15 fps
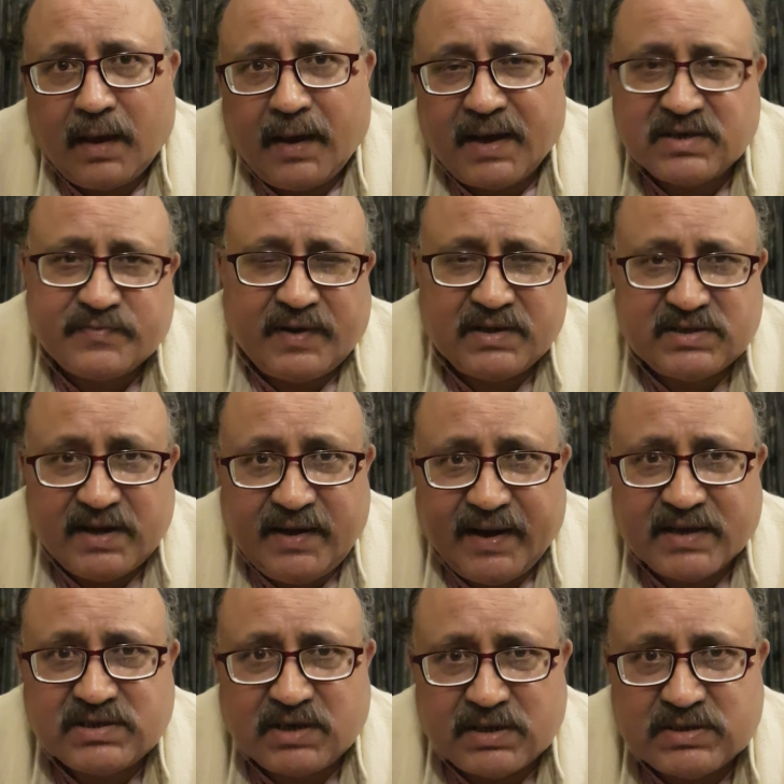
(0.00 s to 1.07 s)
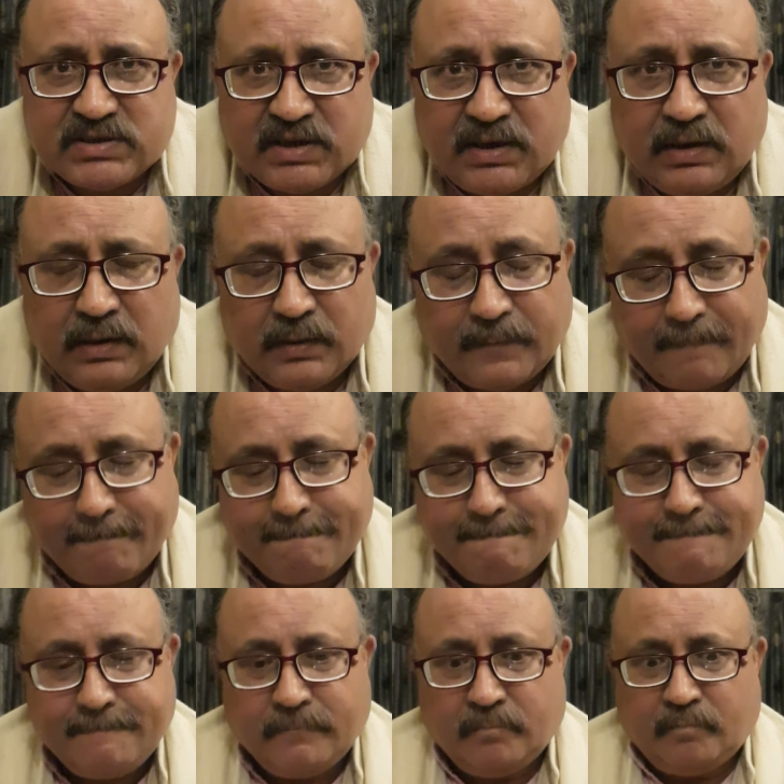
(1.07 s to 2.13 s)
as far as India is concerned,
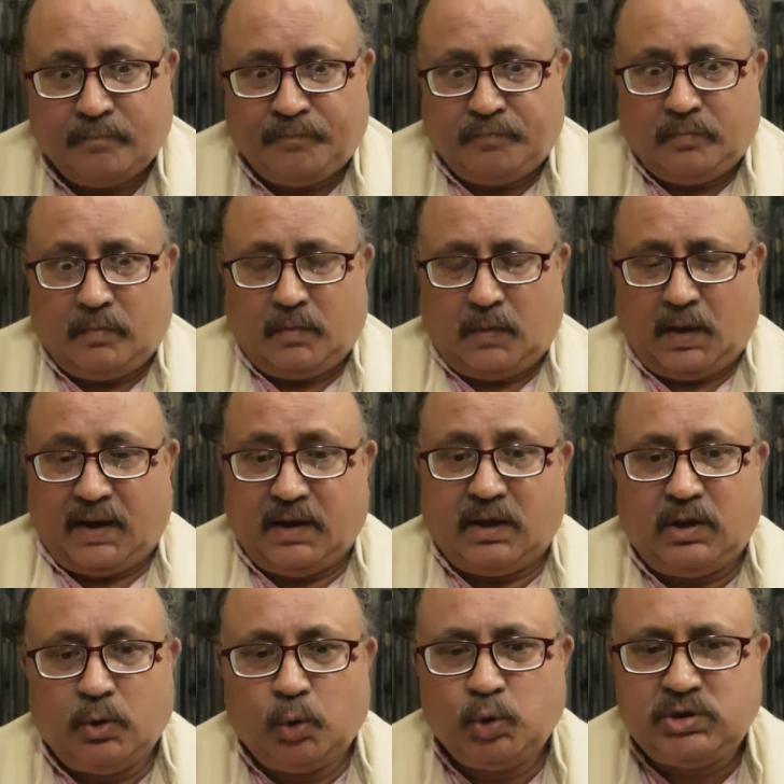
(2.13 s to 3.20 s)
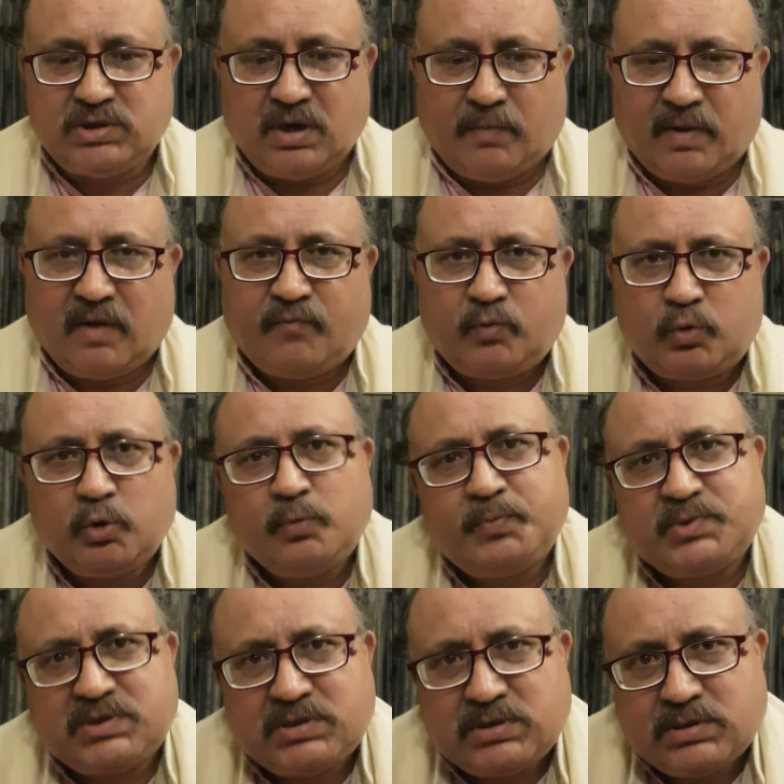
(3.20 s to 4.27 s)
and huge number of
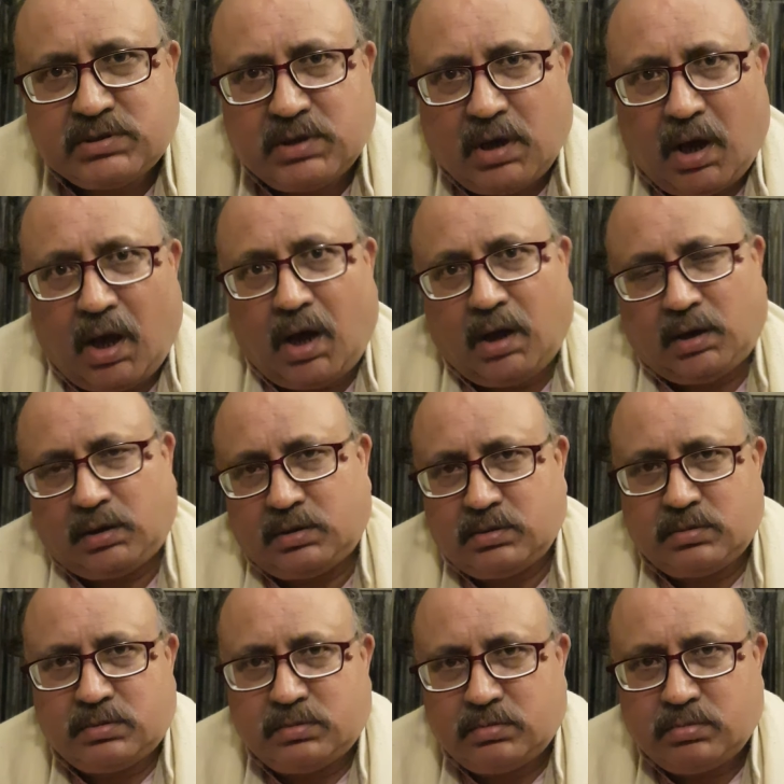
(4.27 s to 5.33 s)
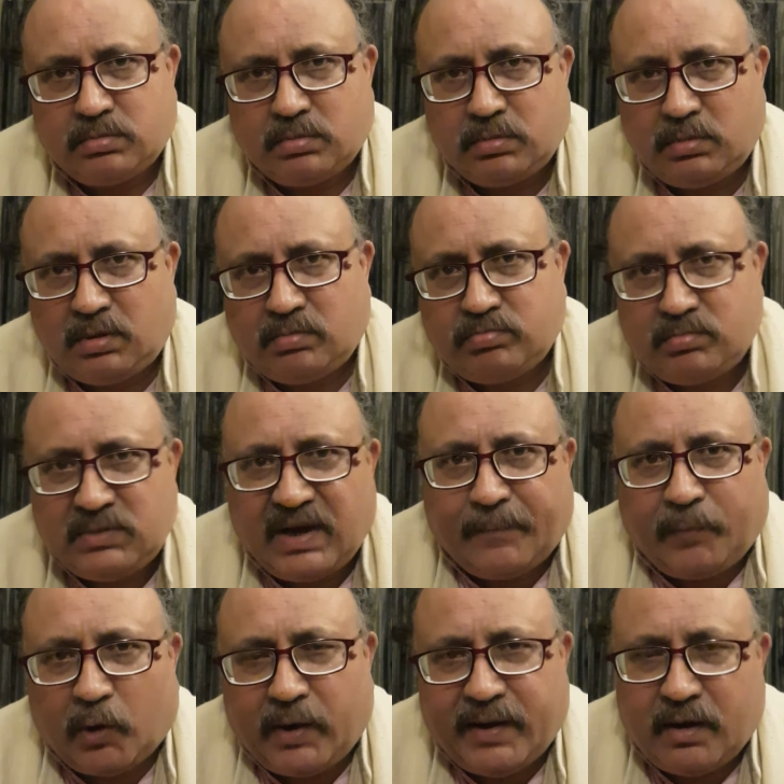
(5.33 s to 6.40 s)
troops are
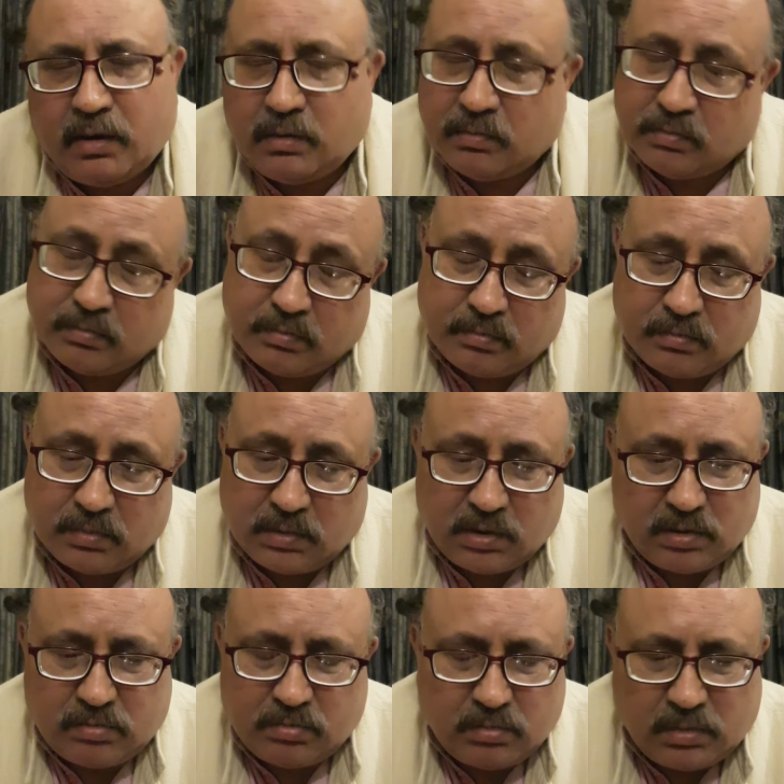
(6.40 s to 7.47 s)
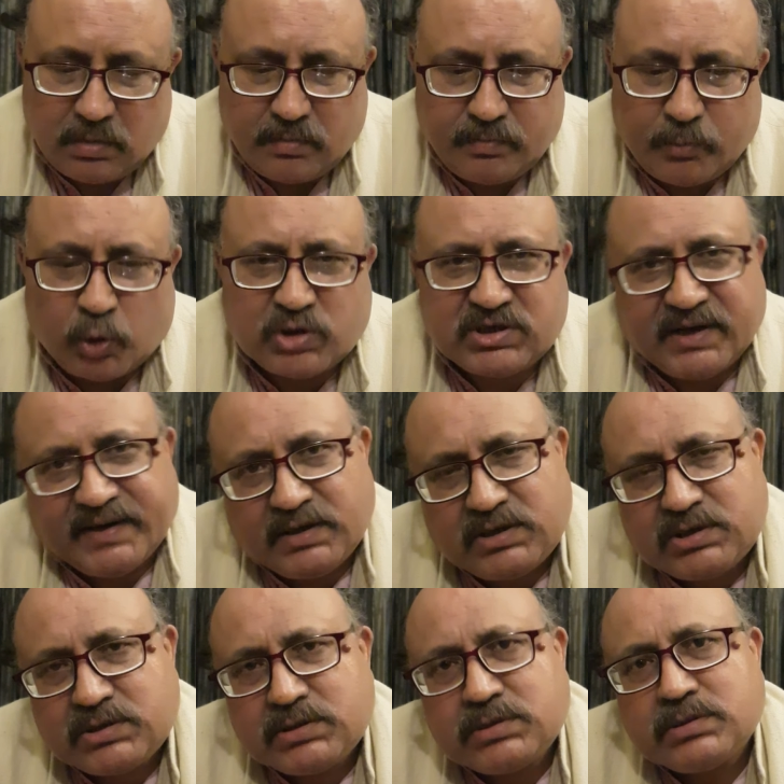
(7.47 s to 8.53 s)
deployed on both
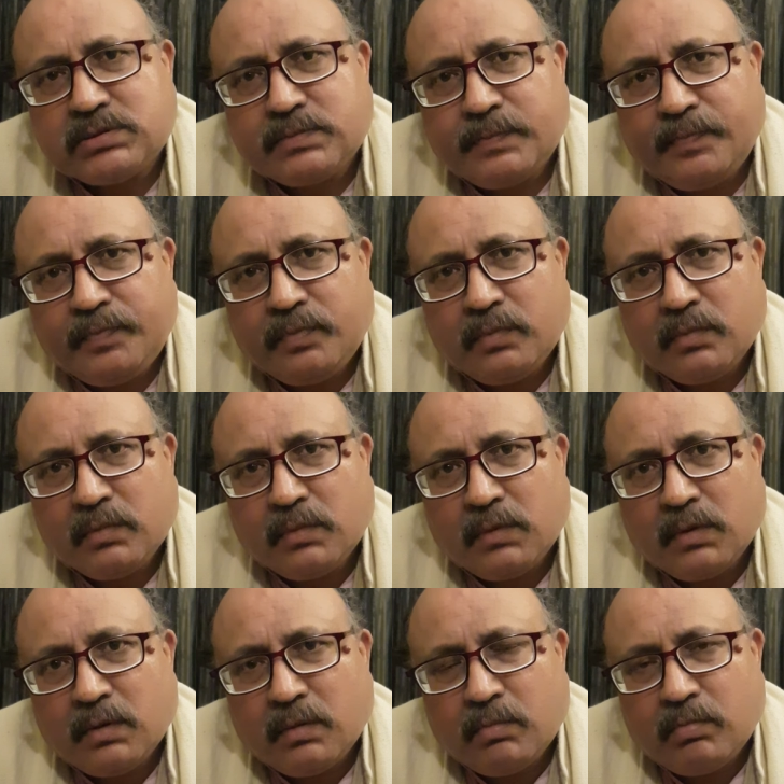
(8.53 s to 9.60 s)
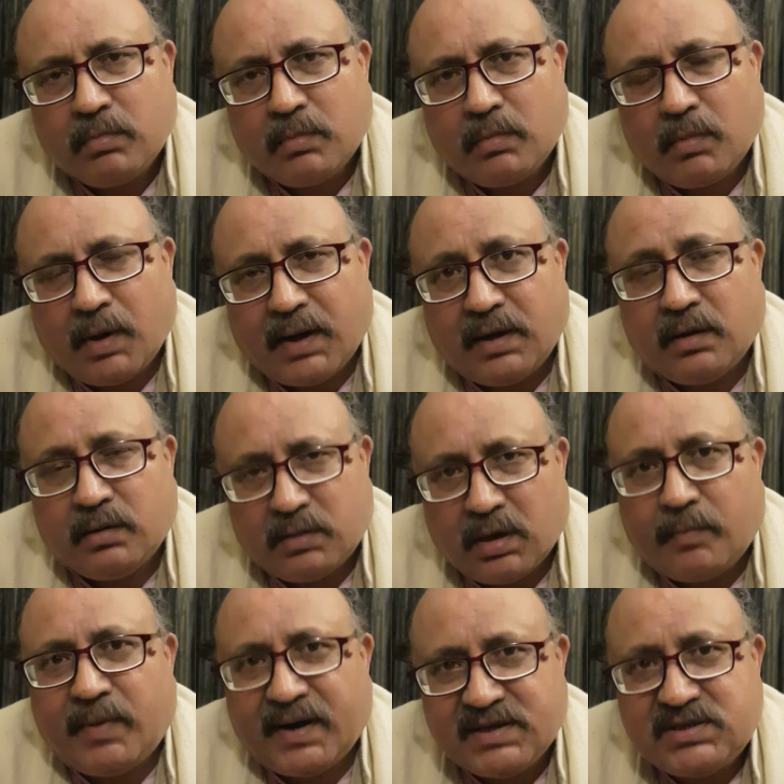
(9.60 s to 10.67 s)
sides, and
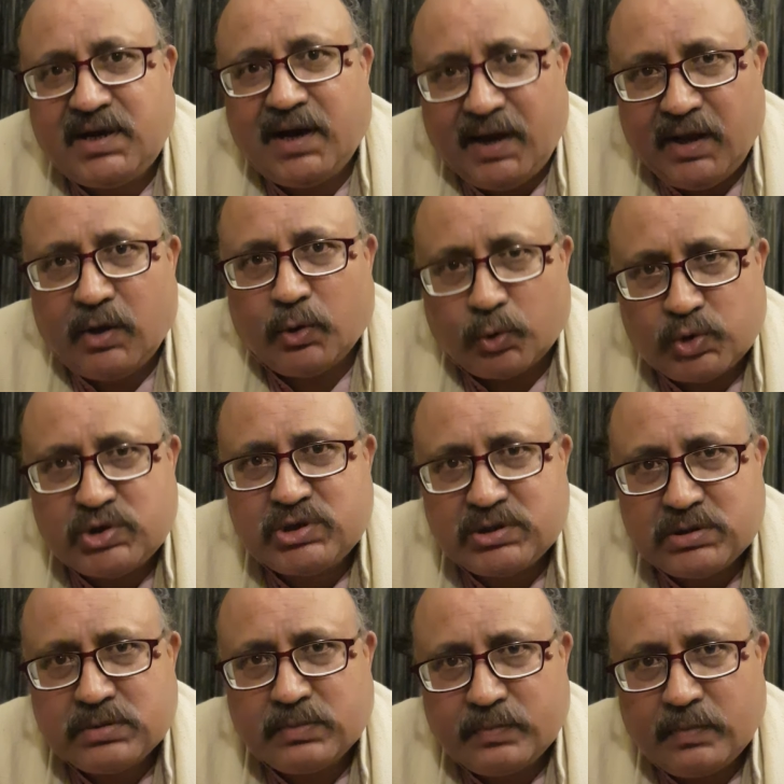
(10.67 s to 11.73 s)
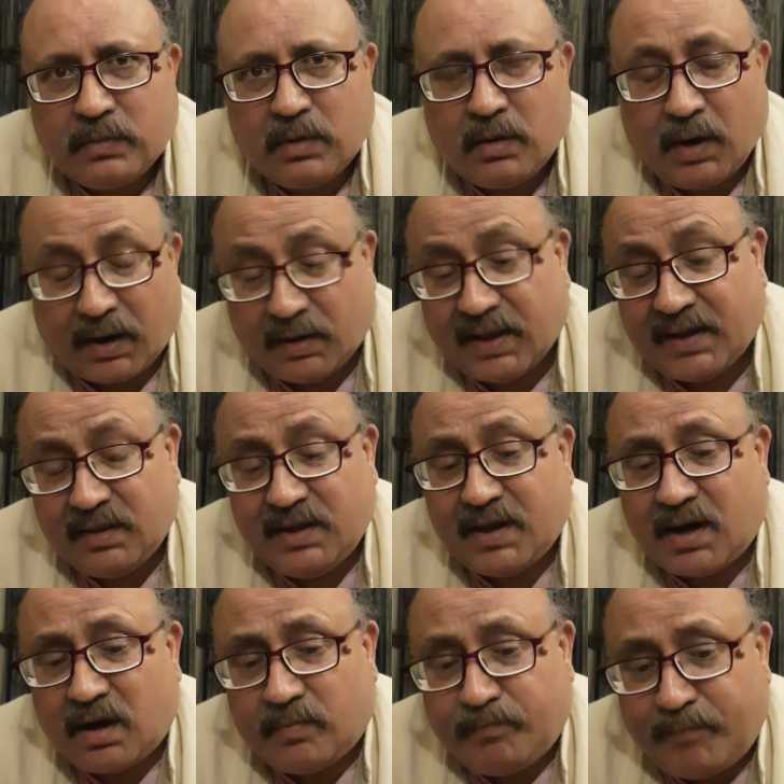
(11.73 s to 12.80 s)
number is really huge, and then there
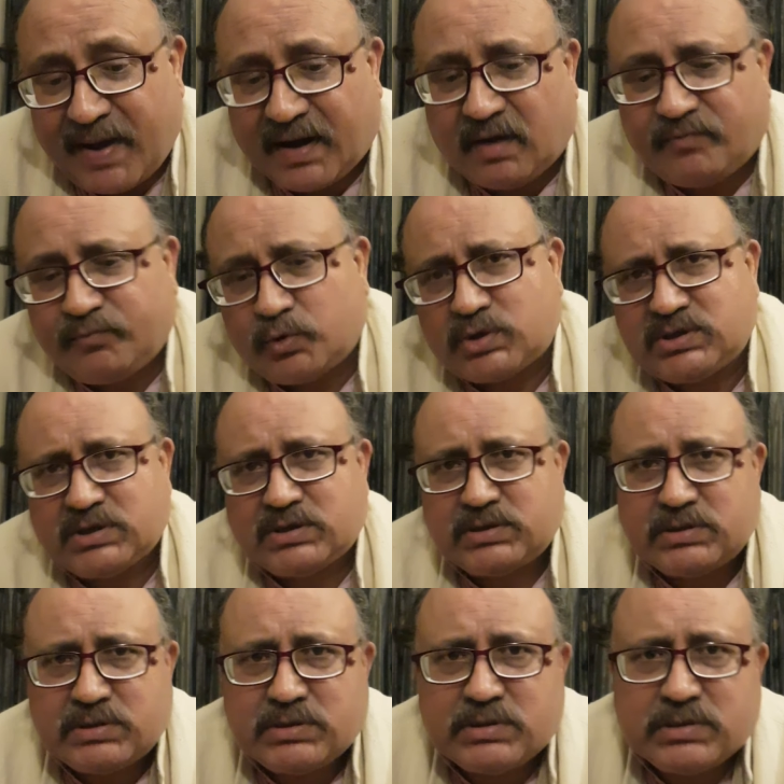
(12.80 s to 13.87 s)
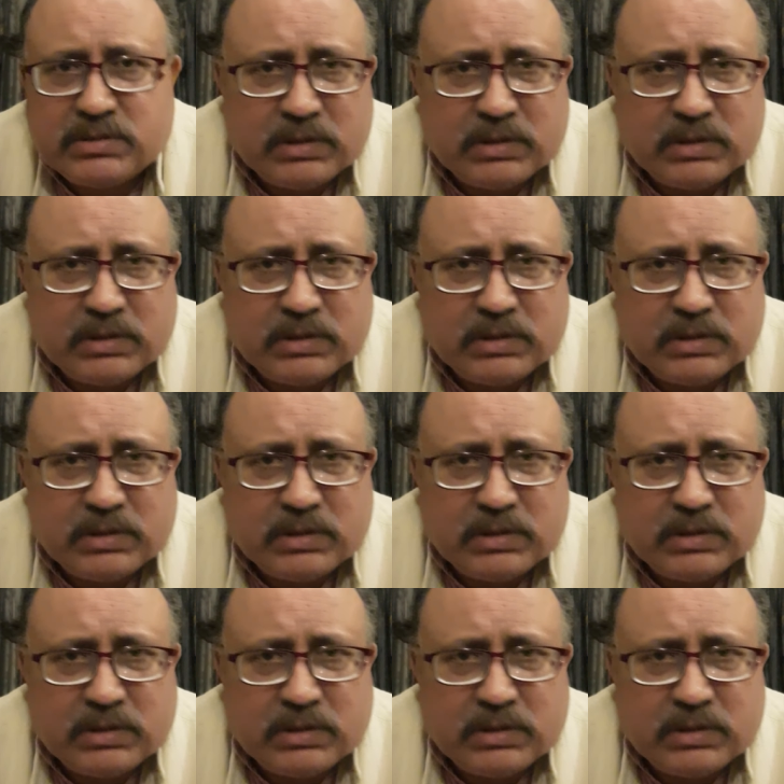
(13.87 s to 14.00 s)
are backup forces,